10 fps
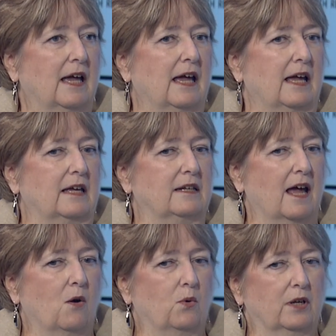And
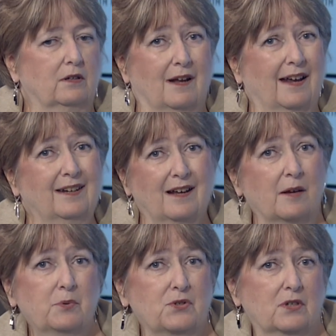now
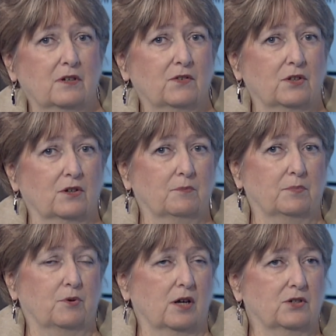99% of the
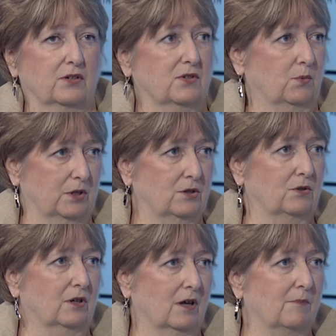projects that we do
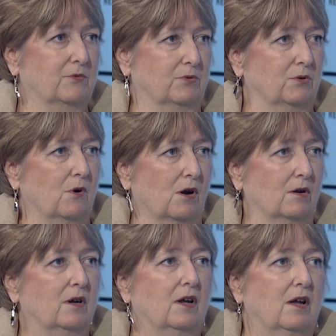that come through our
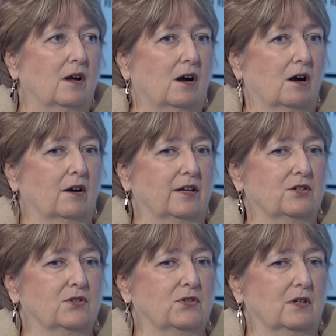
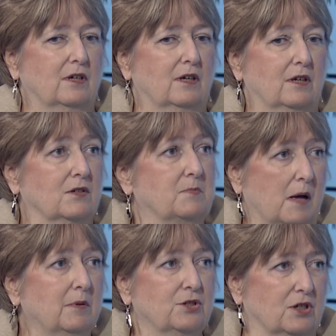agency is
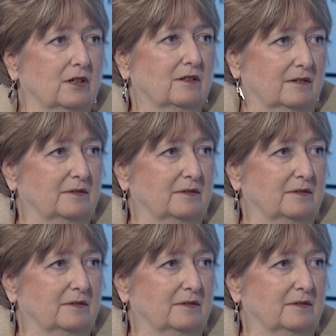publishing.